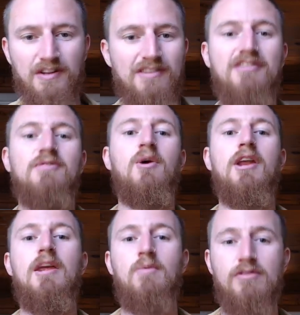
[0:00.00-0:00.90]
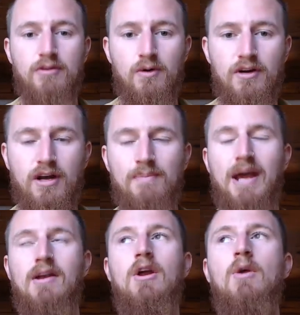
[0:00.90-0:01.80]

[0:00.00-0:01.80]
This is what he was talking about.